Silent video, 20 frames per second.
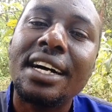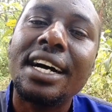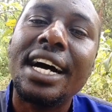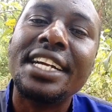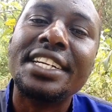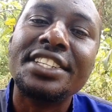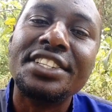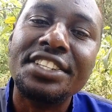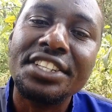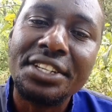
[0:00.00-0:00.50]

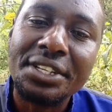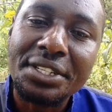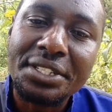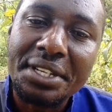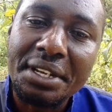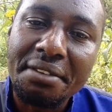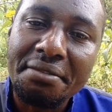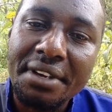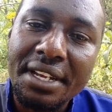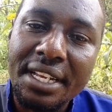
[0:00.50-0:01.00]
at
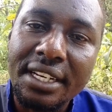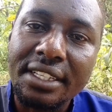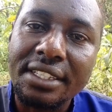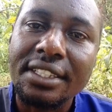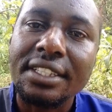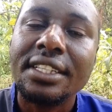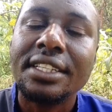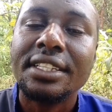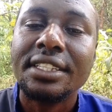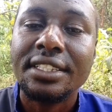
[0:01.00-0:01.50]

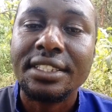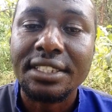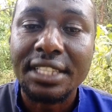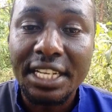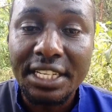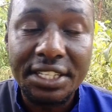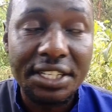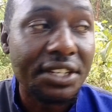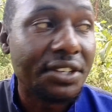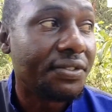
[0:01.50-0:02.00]

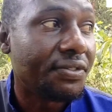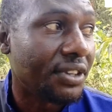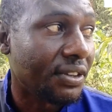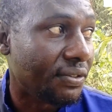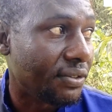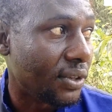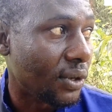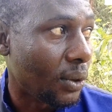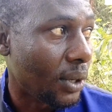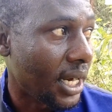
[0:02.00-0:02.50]

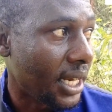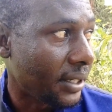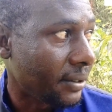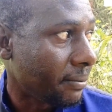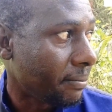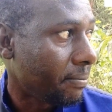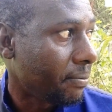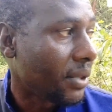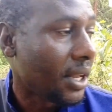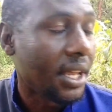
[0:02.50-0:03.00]

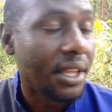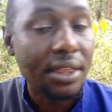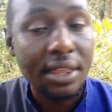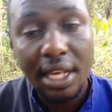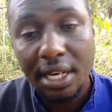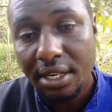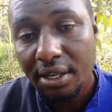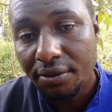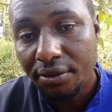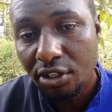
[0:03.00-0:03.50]

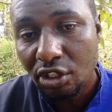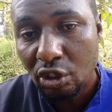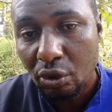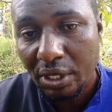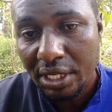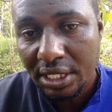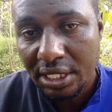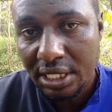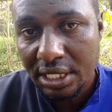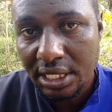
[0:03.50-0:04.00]

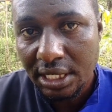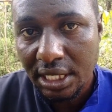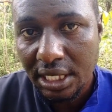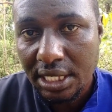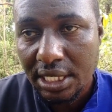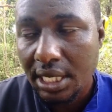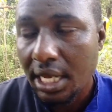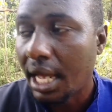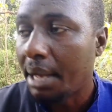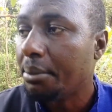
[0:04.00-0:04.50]

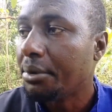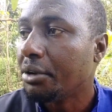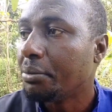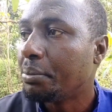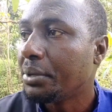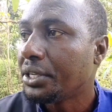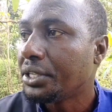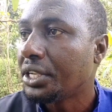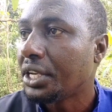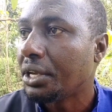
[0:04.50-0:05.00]
07-1351-3426. I'm
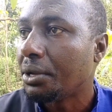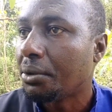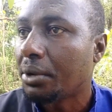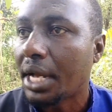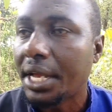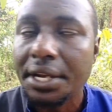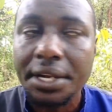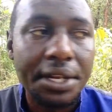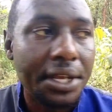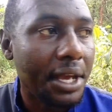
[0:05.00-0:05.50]
repeating, you
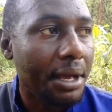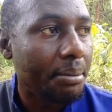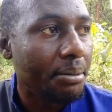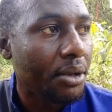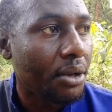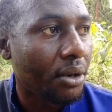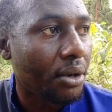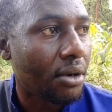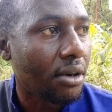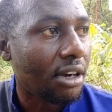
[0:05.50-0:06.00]
can DM
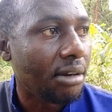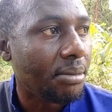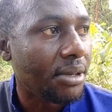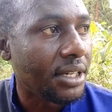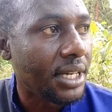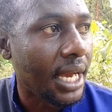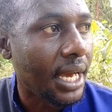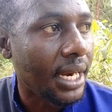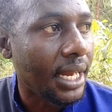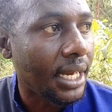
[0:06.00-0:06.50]
me or call me
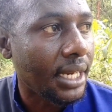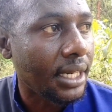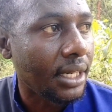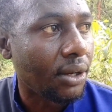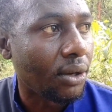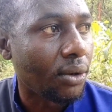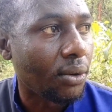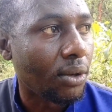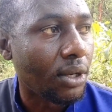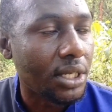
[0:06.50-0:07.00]

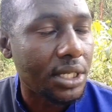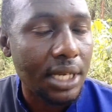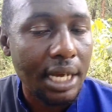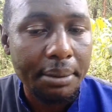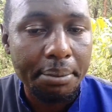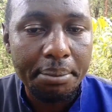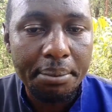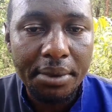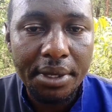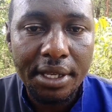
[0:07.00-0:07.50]
directly or
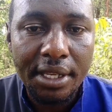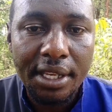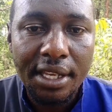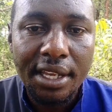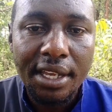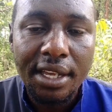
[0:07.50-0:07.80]
WhatsApp me.